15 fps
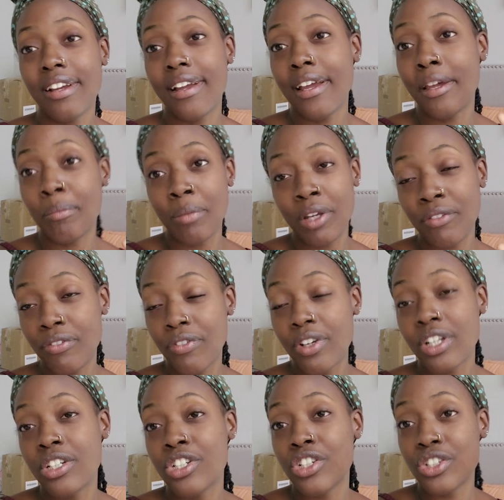and my
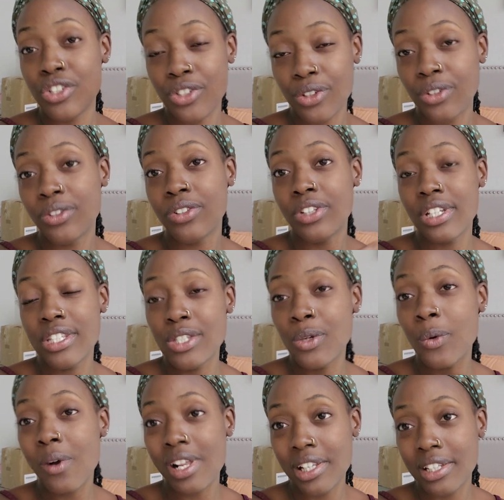friend circle is
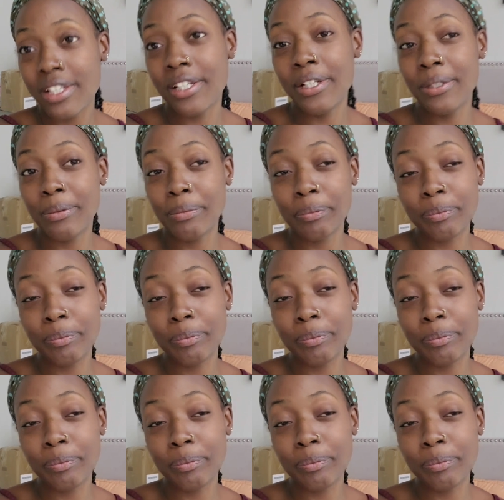quality.